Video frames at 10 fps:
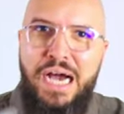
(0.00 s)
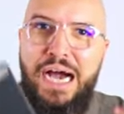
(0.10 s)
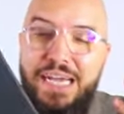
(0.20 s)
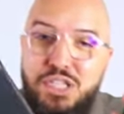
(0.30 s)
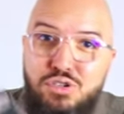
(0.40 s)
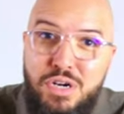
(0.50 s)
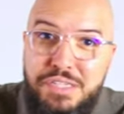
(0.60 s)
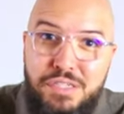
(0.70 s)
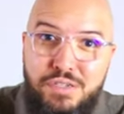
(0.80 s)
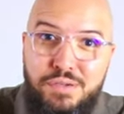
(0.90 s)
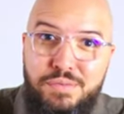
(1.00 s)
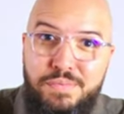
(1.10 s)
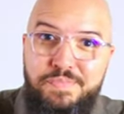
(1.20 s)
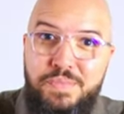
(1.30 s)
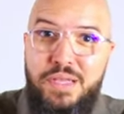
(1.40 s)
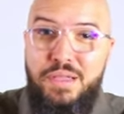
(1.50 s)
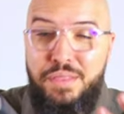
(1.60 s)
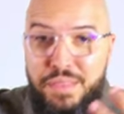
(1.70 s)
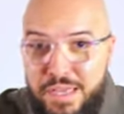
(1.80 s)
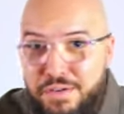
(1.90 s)
I trust you.
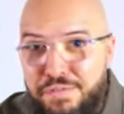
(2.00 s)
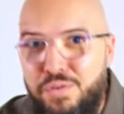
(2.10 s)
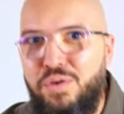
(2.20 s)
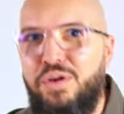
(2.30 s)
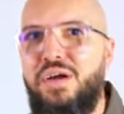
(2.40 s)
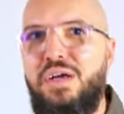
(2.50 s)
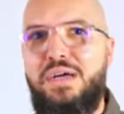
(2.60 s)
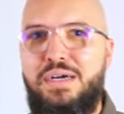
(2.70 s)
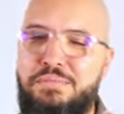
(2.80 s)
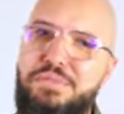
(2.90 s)
Therefore, I'm